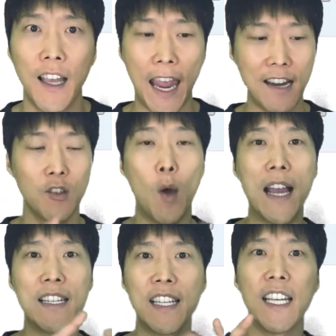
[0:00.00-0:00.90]
X,
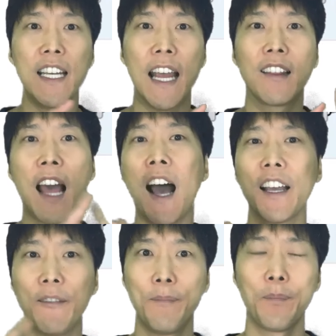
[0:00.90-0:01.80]
Y, Z, and
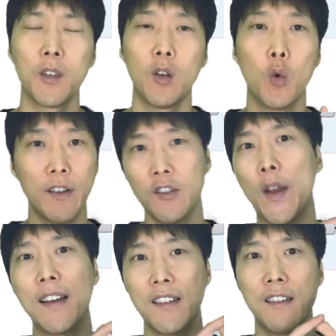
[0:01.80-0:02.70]
time or
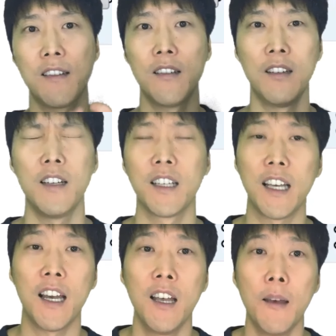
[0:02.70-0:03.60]
strength.
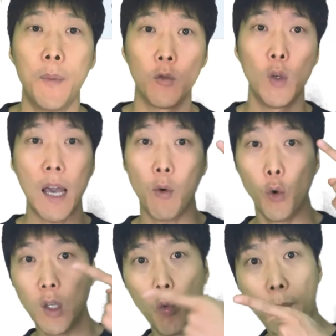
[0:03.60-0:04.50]
Yeah, but we have
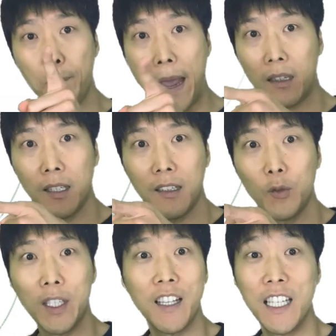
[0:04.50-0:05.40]
only one vector.
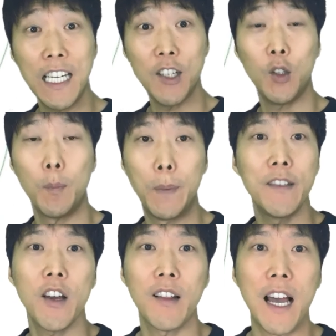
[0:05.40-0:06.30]
We can easy to
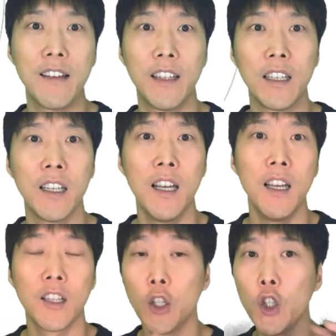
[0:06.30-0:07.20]
visualizing
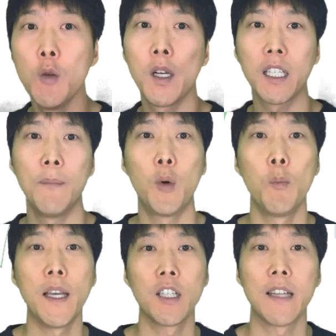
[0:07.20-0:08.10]
the numeric
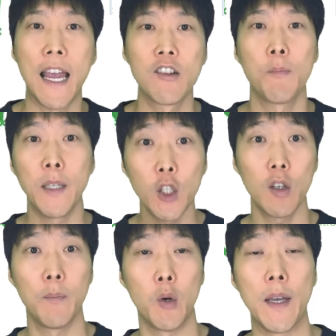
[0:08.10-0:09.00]
information as a
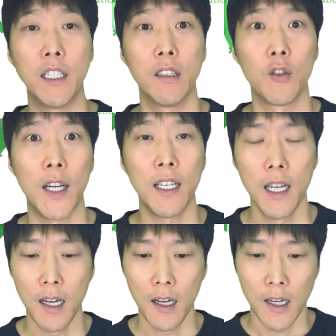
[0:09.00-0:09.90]
visual information, right?
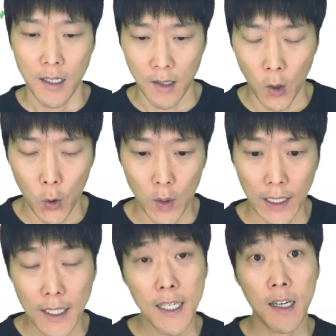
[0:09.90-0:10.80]
So
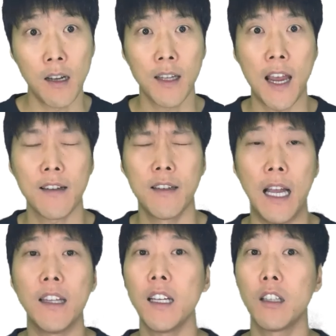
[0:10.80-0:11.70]
in this context,
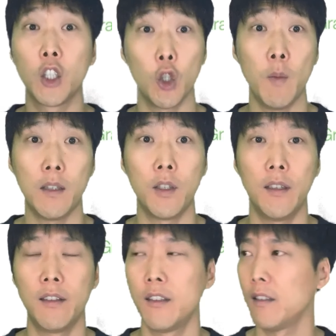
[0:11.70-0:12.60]
I think the geometry
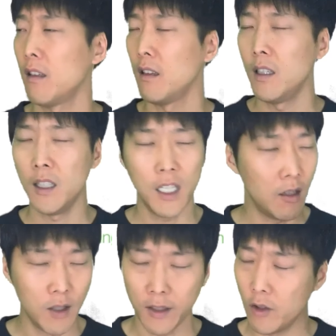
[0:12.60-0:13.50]
is
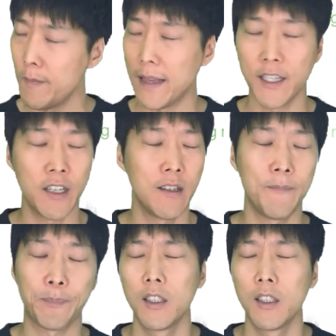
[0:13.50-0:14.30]
needless to mention.